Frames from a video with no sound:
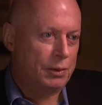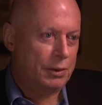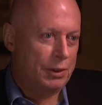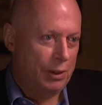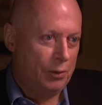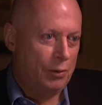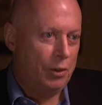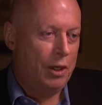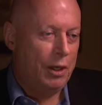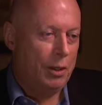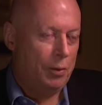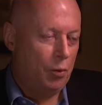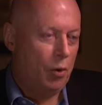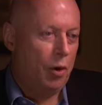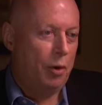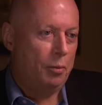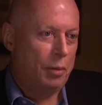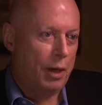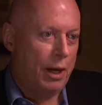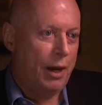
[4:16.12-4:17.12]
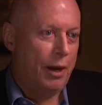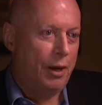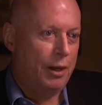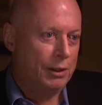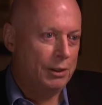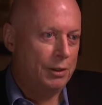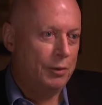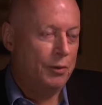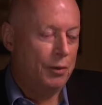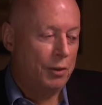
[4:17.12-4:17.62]
want power
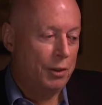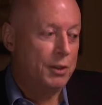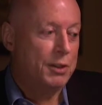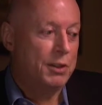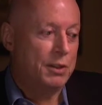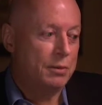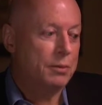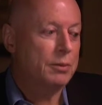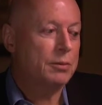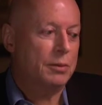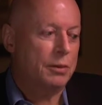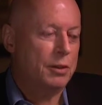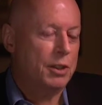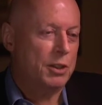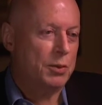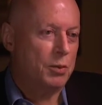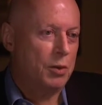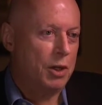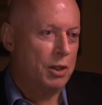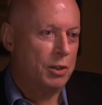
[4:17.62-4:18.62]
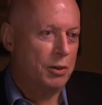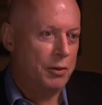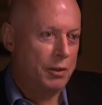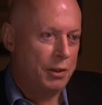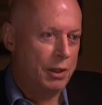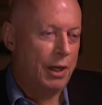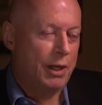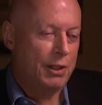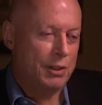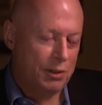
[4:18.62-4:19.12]
and influence, this world or
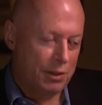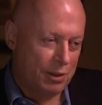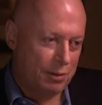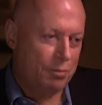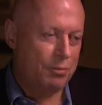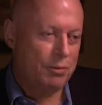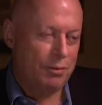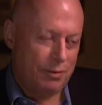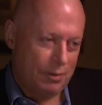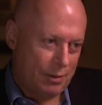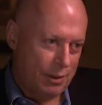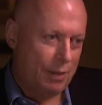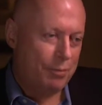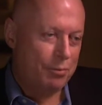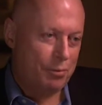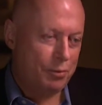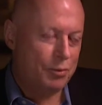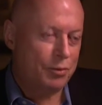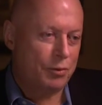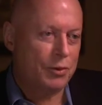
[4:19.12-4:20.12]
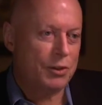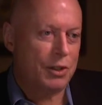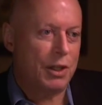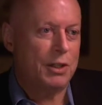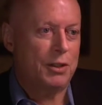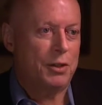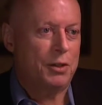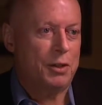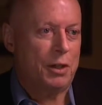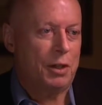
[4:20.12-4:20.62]
the next, they
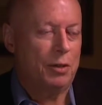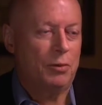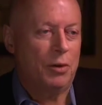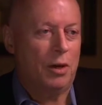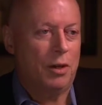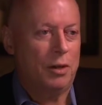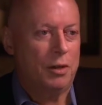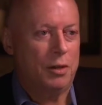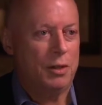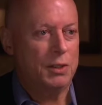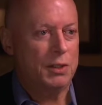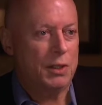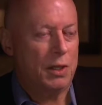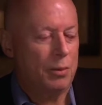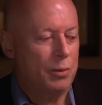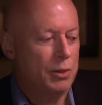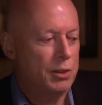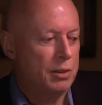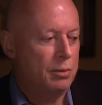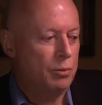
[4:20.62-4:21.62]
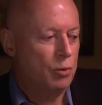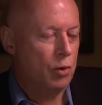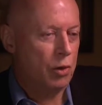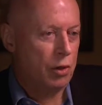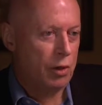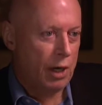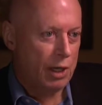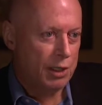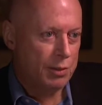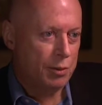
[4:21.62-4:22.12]
tend to think rather the same as the more
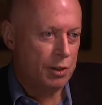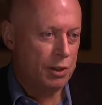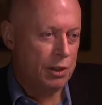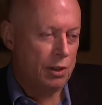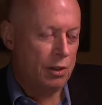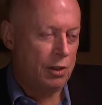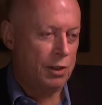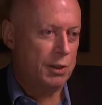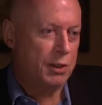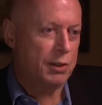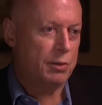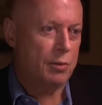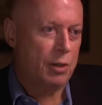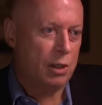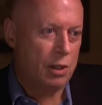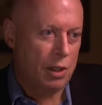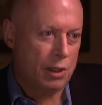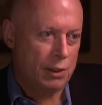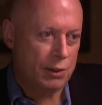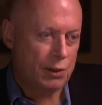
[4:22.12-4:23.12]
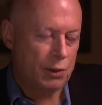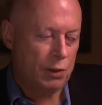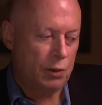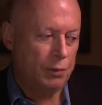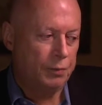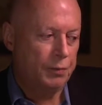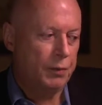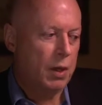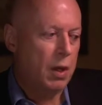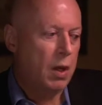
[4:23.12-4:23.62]
crass materialists among us
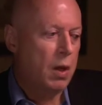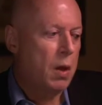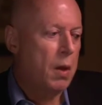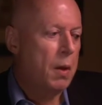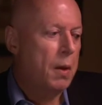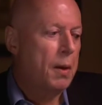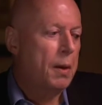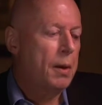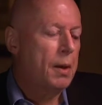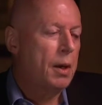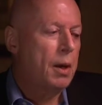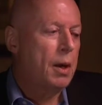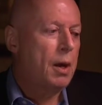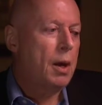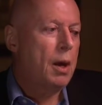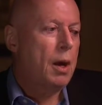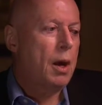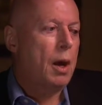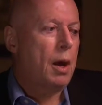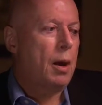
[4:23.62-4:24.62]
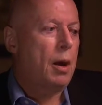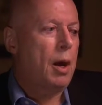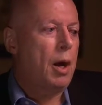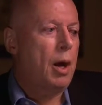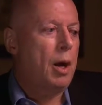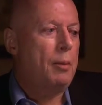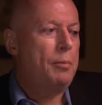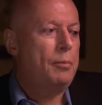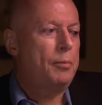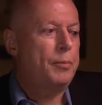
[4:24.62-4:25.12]
do.
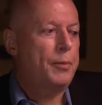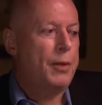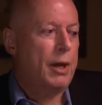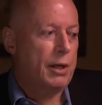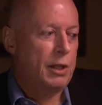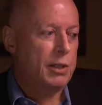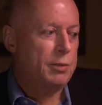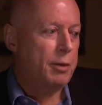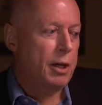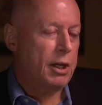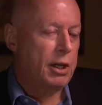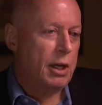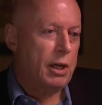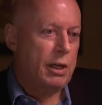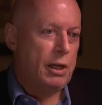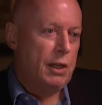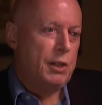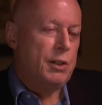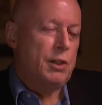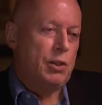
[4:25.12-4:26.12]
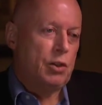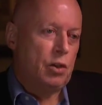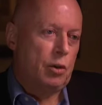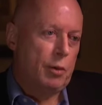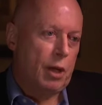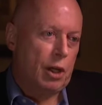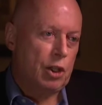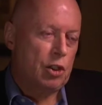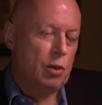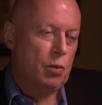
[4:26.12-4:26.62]
That doesn't make it any easier to
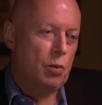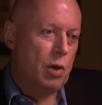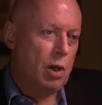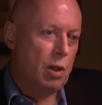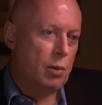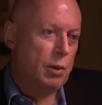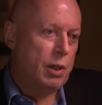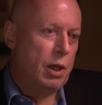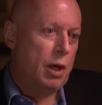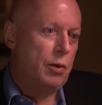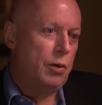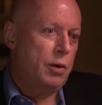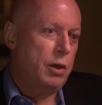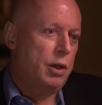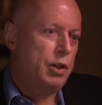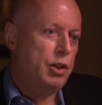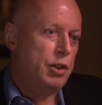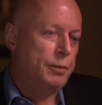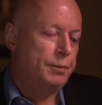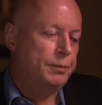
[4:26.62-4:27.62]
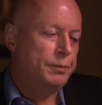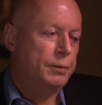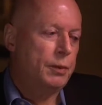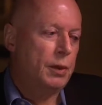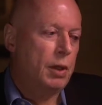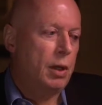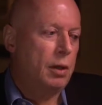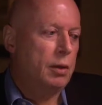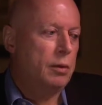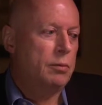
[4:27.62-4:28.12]
imagine a world without religion.
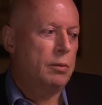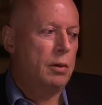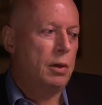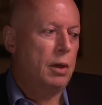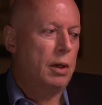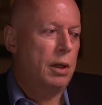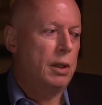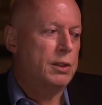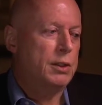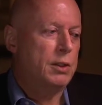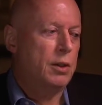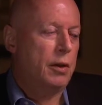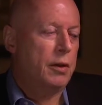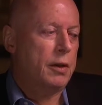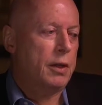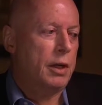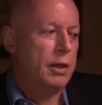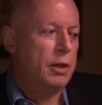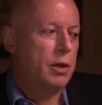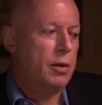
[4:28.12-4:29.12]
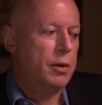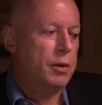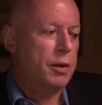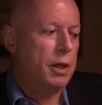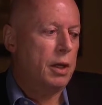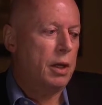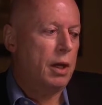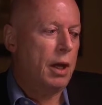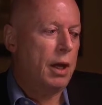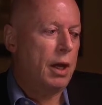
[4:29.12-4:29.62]
And it's not that I don't
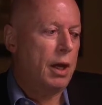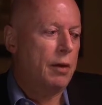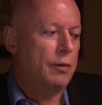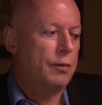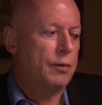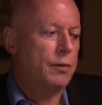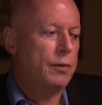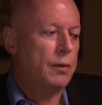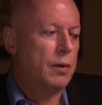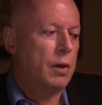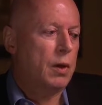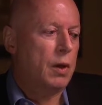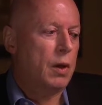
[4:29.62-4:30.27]
think I have